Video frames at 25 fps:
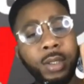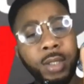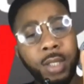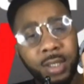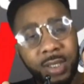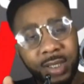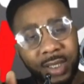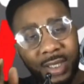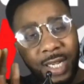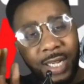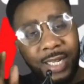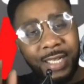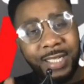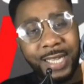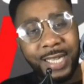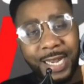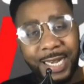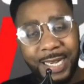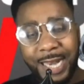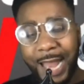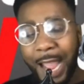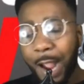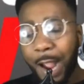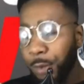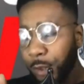
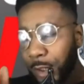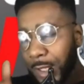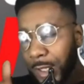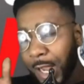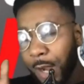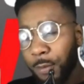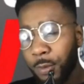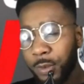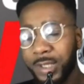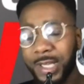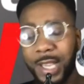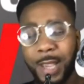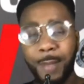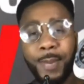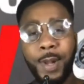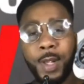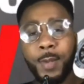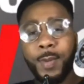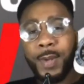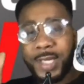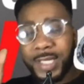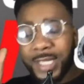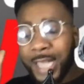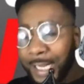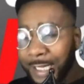Sunday night, which that will take place.
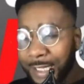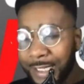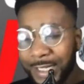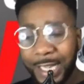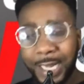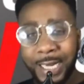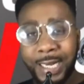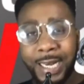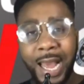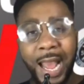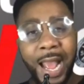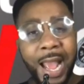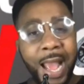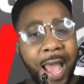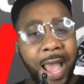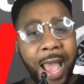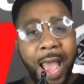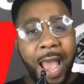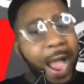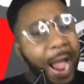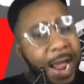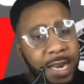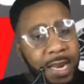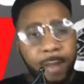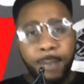But Saturday night
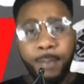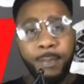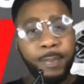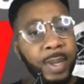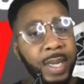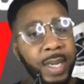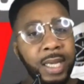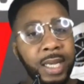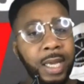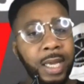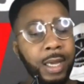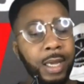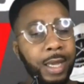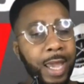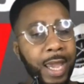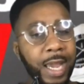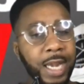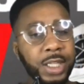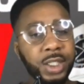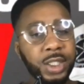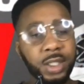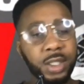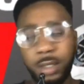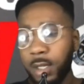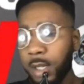had a big
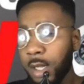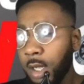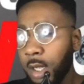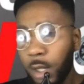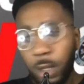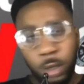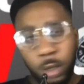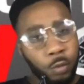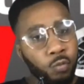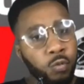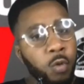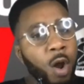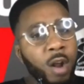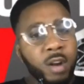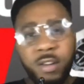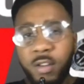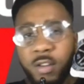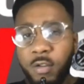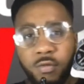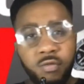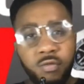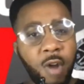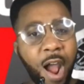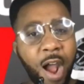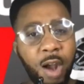occasion.
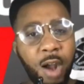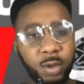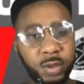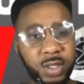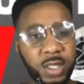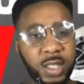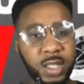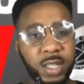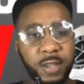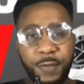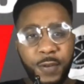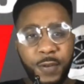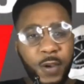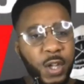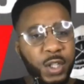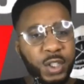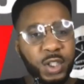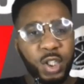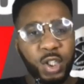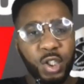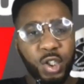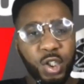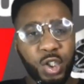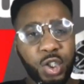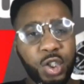Ronda Rousey
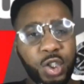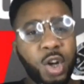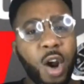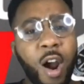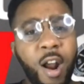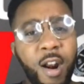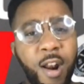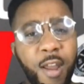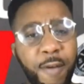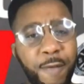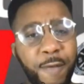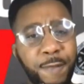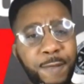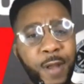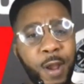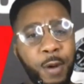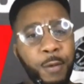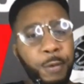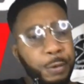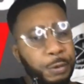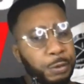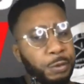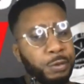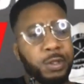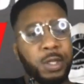versus Charlotte Flair,
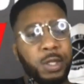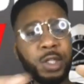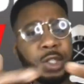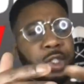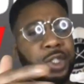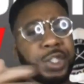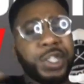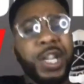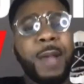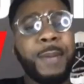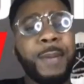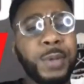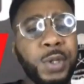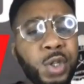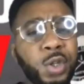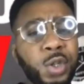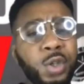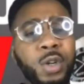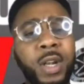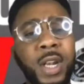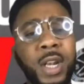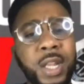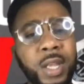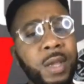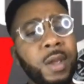which was
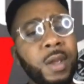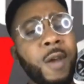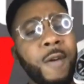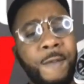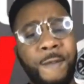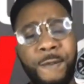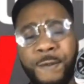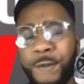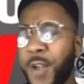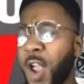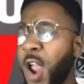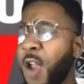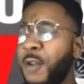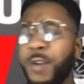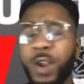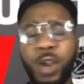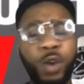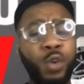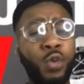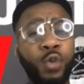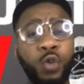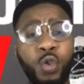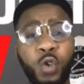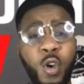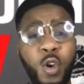exceptionally a
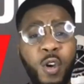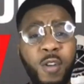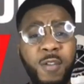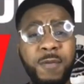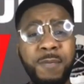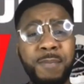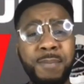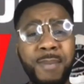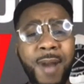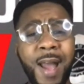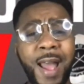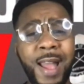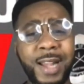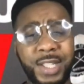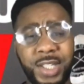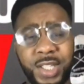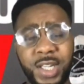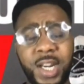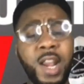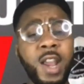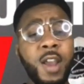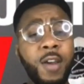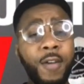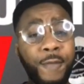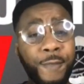very good match,
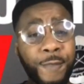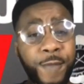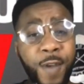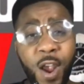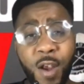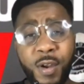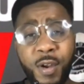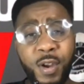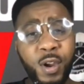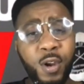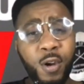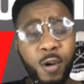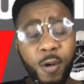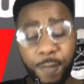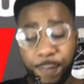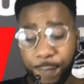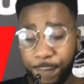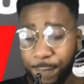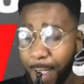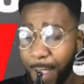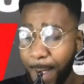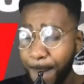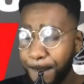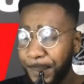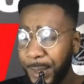very good
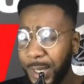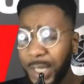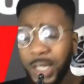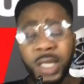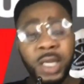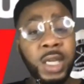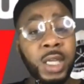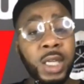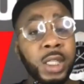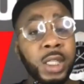fight. But